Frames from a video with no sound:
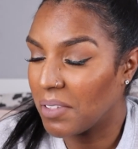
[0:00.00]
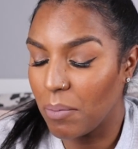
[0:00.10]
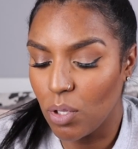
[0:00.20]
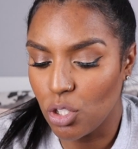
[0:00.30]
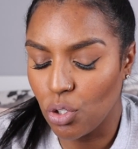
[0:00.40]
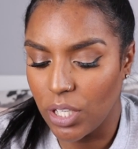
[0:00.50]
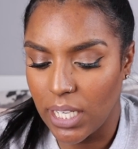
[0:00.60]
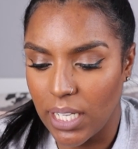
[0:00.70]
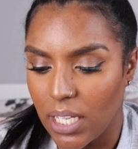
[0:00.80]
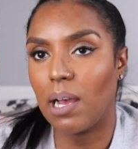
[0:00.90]
I'm not sure
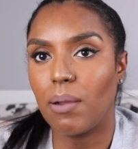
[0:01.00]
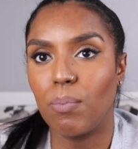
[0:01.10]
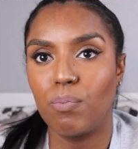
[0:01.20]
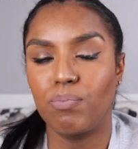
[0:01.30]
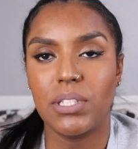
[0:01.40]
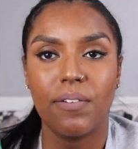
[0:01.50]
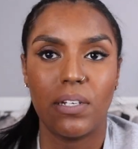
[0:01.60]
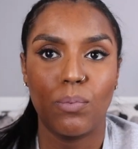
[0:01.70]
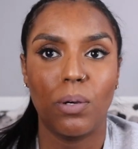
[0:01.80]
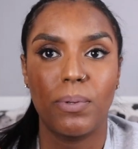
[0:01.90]
yet. I
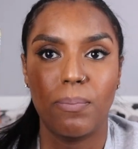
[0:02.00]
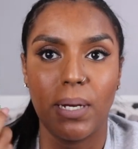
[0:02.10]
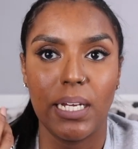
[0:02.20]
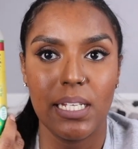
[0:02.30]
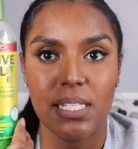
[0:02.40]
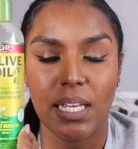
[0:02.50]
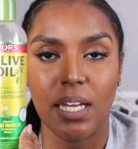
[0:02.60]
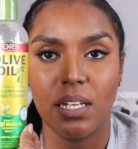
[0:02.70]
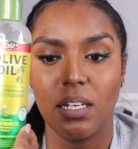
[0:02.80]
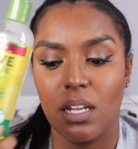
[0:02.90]
definitely won't be buying this
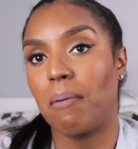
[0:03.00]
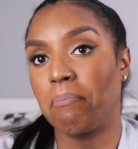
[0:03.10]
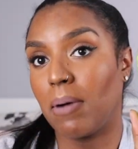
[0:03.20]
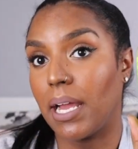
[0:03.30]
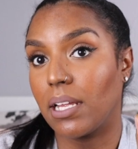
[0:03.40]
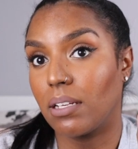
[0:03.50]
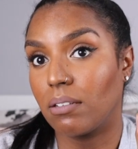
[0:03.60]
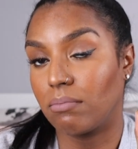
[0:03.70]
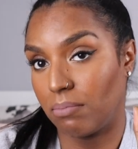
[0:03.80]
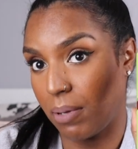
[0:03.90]
again. I might
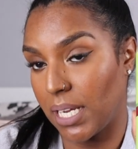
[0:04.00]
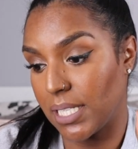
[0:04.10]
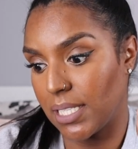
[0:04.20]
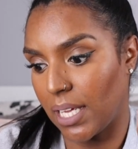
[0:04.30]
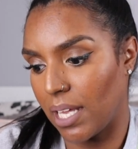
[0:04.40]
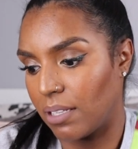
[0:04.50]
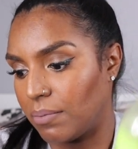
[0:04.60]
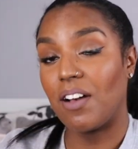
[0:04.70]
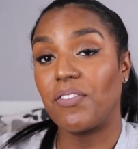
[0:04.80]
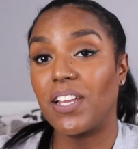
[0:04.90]
buy this again.
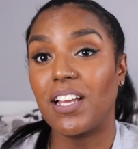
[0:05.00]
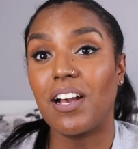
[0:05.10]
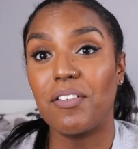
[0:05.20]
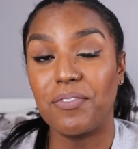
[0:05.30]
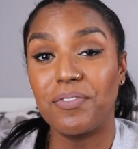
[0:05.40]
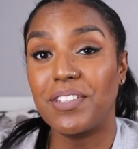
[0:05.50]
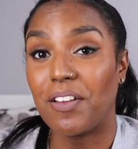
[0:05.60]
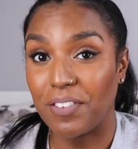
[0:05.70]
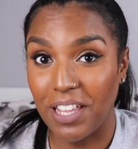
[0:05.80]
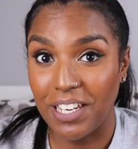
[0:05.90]
I think I've
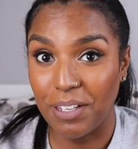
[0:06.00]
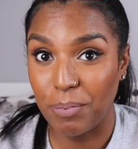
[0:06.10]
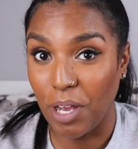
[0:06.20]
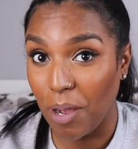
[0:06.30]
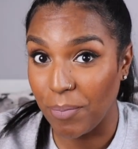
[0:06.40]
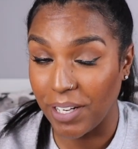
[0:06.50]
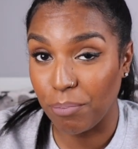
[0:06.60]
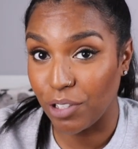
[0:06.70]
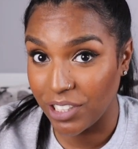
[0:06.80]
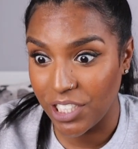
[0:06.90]
definitely become a
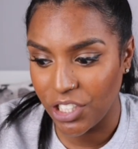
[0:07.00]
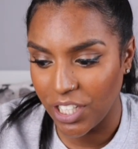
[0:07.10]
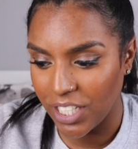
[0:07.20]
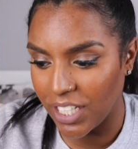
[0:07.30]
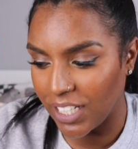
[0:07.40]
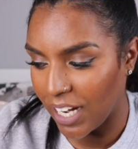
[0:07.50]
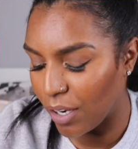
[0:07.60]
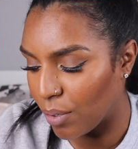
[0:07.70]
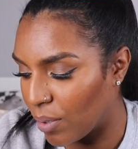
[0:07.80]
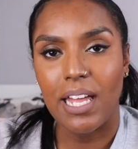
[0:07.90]
product junkie
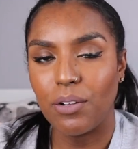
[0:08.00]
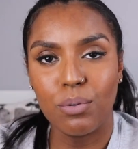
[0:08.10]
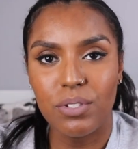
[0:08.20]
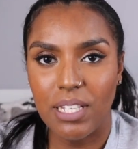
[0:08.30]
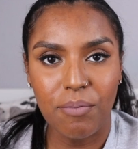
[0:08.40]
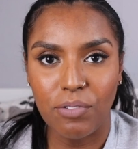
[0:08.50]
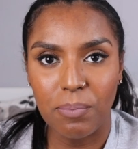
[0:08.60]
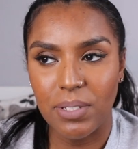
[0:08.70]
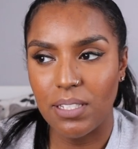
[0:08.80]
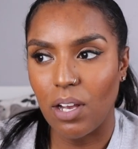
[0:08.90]
now, and it all stemmed
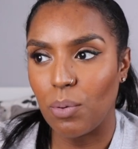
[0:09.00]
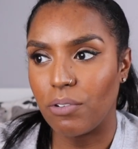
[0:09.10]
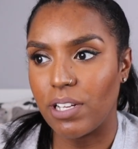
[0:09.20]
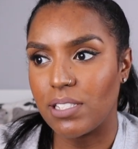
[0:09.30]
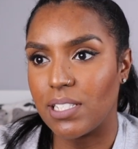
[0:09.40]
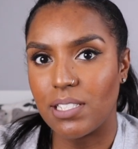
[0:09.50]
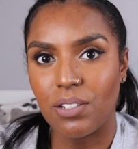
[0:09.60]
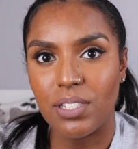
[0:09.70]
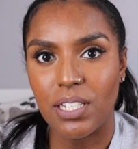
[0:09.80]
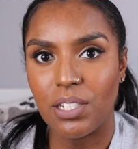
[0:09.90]
from the ORS
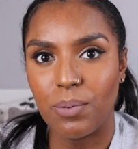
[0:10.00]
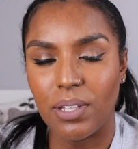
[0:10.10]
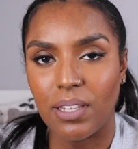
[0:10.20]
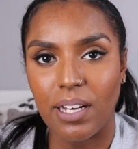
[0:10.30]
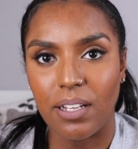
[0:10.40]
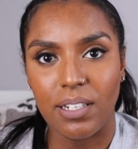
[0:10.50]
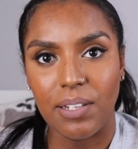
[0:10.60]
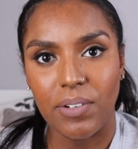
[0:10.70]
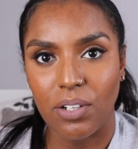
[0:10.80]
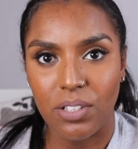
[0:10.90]
discontinuing that
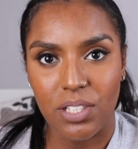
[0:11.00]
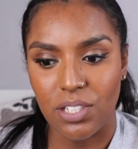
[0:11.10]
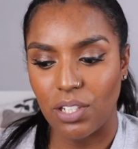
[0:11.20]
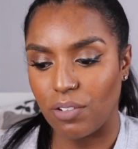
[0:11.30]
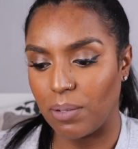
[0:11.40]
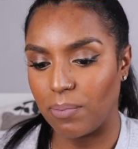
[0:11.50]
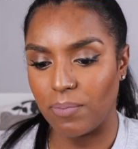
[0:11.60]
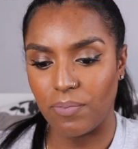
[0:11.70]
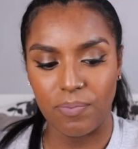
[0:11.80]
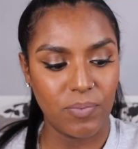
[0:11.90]
leave-in conditioning cream,
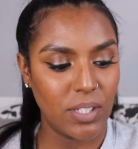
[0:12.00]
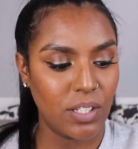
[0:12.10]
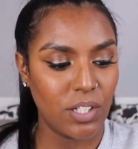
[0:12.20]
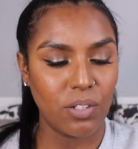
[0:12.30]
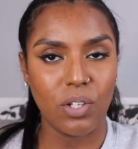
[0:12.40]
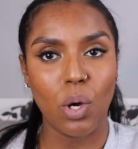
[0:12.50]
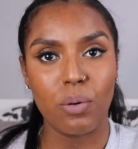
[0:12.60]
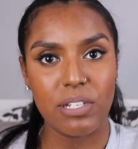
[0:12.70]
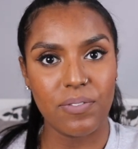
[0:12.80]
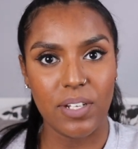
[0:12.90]
you know, the
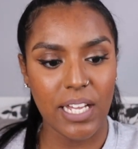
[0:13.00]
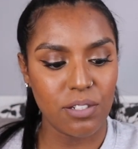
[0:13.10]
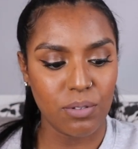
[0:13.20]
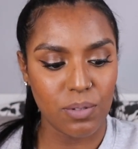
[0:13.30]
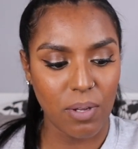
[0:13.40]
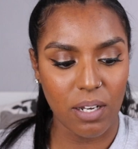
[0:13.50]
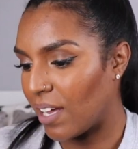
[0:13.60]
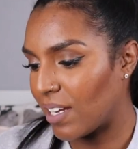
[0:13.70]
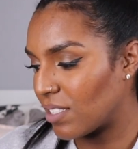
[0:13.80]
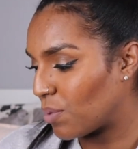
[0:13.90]
ORS for Naturals one.
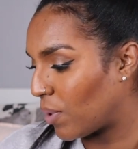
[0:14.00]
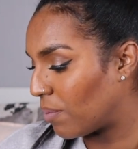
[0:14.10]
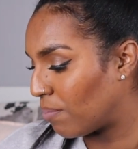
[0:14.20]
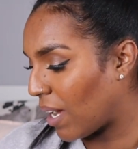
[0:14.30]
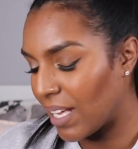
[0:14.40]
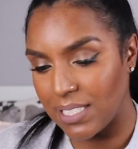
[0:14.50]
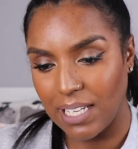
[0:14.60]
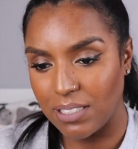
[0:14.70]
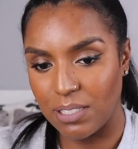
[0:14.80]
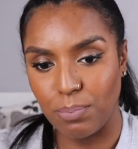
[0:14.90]
I just went mad
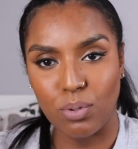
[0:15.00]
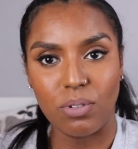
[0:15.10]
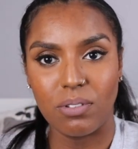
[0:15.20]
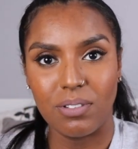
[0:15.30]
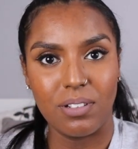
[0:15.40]
and just bought